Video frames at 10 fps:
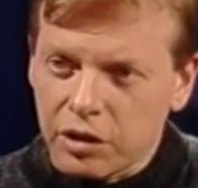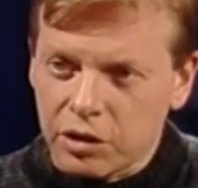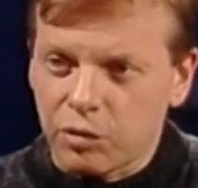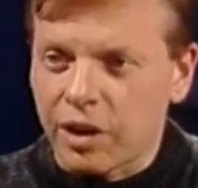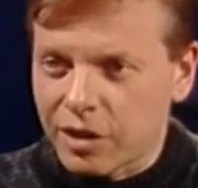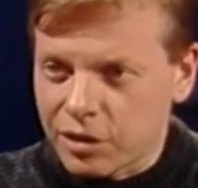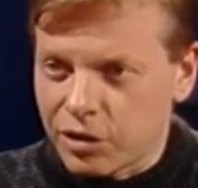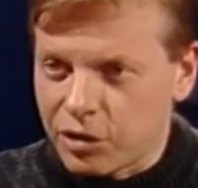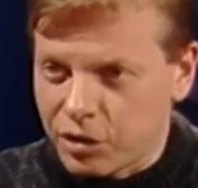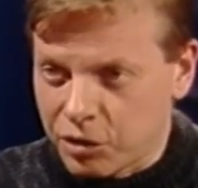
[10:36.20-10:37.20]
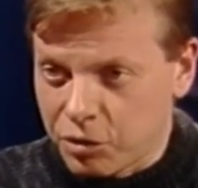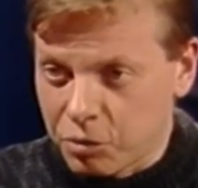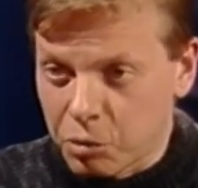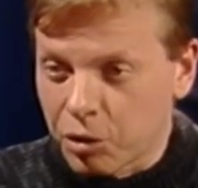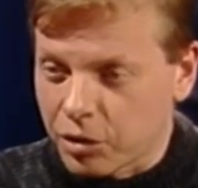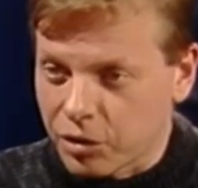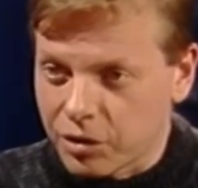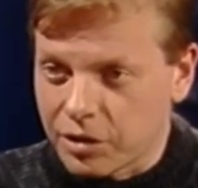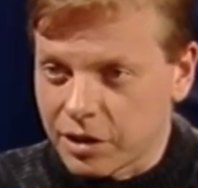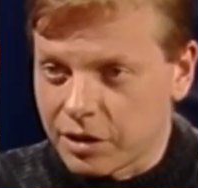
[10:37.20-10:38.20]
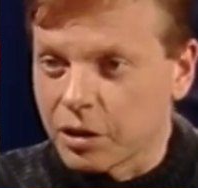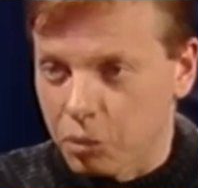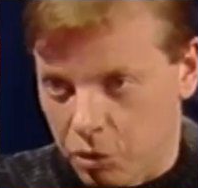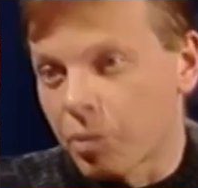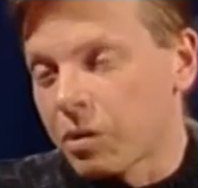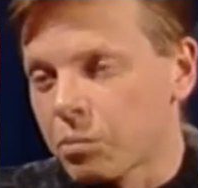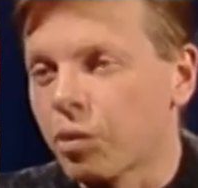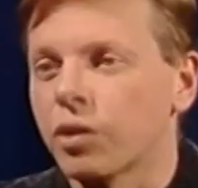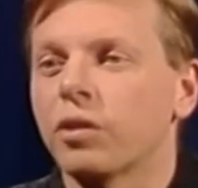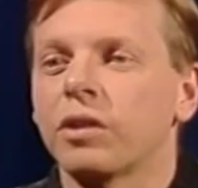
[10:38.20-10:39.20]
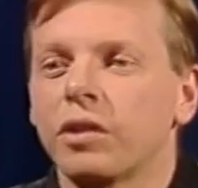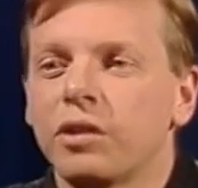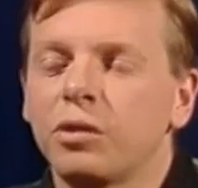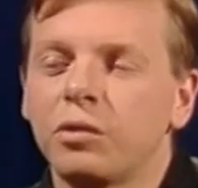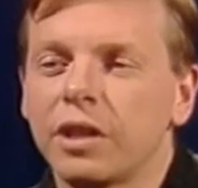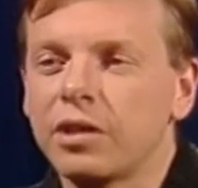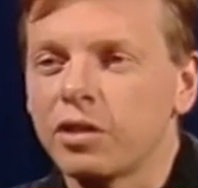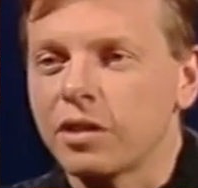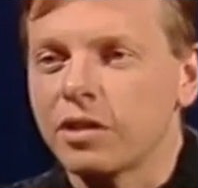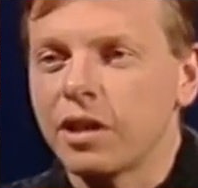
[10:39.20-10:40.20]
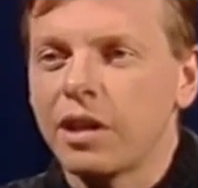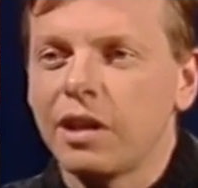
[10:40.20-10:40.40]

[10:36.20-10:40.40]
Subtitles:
straddles the two borders, doesn't the one border and the two nations.